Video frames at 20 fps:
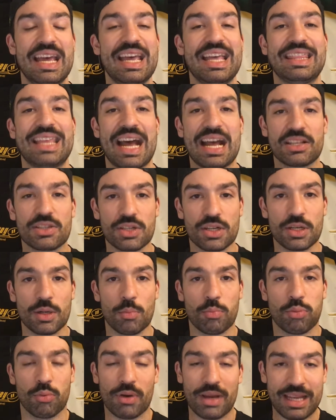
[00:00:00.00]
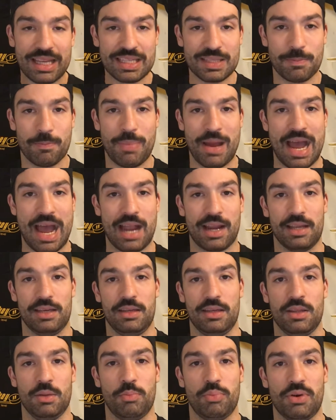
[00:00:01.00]
that's going to bring us back
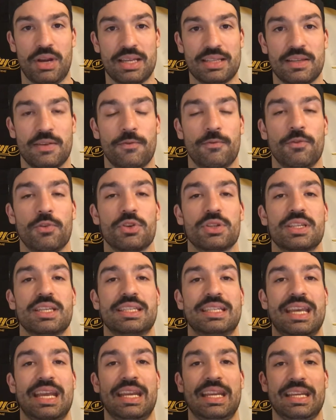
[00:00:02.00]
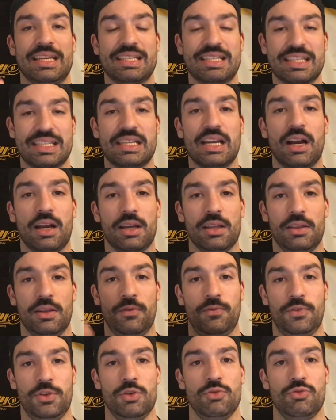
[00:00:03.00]
into the present versus getting us stuck in the
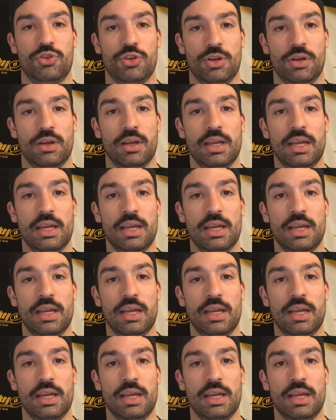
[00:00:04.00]
future.